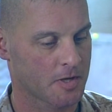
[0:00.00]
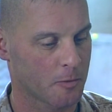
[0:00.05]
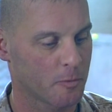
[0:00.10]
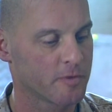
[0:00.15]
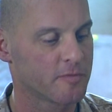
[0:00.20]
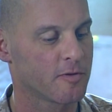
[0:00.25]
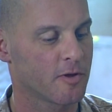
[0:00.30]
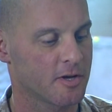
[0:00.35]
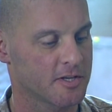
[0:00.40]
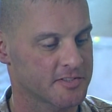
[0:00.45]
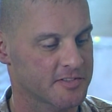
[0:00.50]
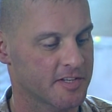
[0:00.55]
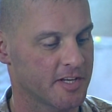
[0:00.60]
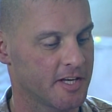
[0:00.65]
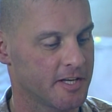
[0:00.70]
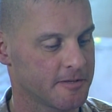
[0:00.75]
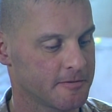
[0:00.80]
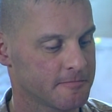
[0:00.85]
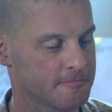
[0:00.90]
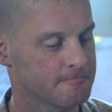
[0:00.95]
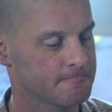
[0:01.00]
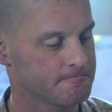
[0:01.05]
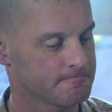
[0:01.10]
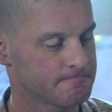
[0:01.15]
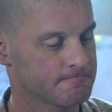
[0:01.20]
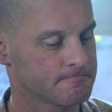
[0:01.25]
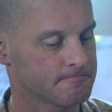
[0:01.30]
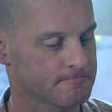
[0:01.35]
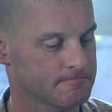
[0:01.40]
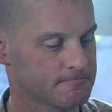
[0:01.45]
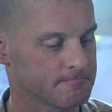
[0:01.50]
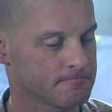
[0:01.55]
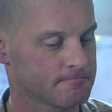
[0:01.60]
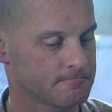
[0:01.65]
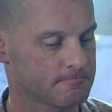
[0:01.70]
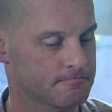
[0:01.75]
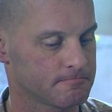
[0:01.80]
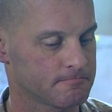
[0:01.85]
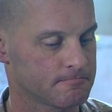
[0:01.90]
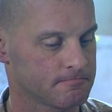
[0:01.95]
We've lost ten.
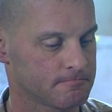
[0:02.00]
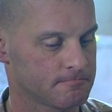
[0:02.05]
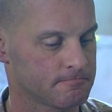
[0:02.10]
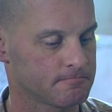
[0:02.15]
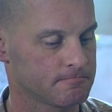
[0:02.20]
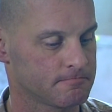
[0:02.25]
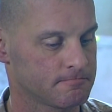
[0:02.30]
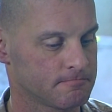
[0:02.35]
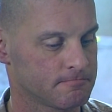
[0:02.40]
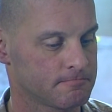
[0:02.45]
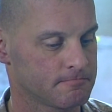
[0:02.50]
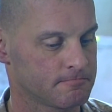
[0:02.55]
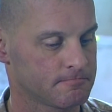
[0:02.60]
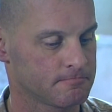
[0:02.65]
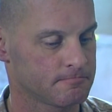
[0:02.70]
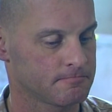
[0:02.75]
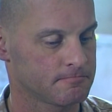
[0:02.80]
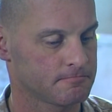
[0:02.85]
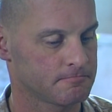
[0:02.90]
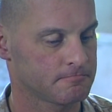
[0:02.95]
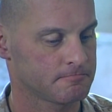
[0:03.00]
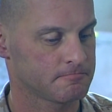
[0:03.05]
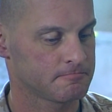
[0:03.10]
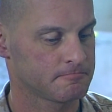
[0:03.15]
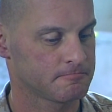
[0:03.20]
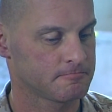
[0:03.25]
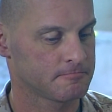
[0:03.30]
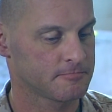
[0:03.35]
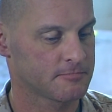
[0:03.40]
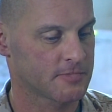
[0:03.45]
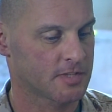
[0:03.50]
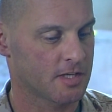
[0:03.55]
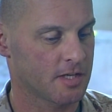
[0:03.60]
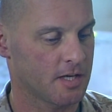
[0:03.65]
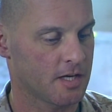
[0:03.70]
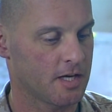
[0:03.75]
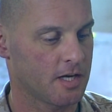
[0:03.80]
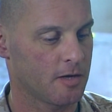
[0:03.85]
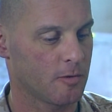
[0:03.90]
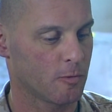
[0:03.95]
And how many wounded?
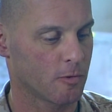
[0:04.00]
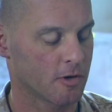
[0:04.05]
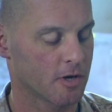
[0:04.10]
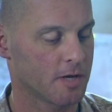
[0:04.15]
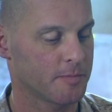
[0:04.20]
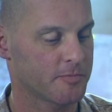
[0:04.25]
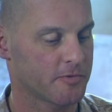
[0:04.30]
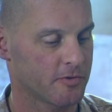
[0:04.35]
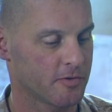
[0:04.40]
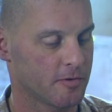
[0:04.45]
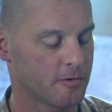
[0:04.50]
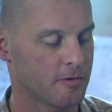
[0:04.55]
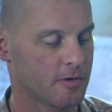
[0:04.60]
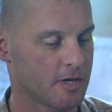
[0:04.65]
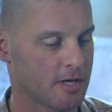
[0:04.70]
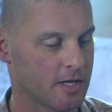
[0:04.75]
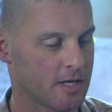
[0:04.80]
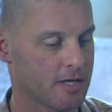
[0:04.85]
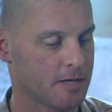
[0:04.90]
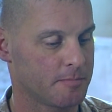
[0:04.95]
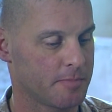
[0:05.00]
Uh, we're up to uh,